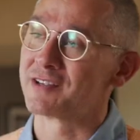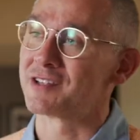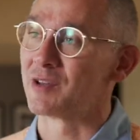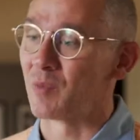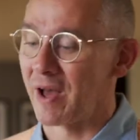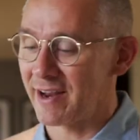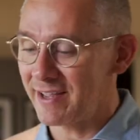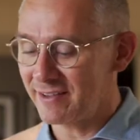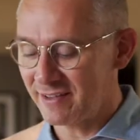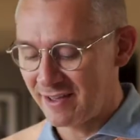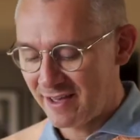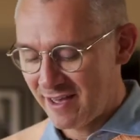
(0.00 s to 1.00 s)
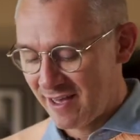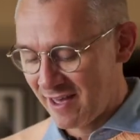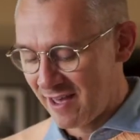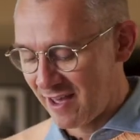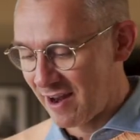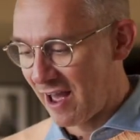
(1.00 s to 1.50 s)
to the wedding.
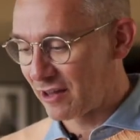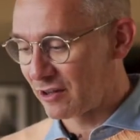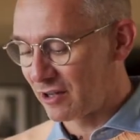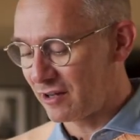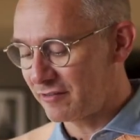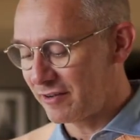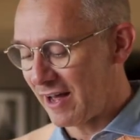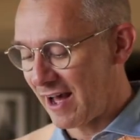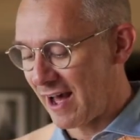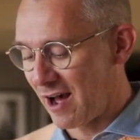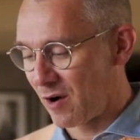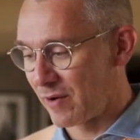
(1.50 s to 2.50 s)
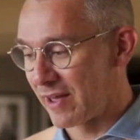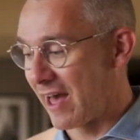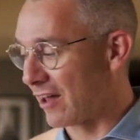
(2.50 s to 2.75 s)
And I loved how it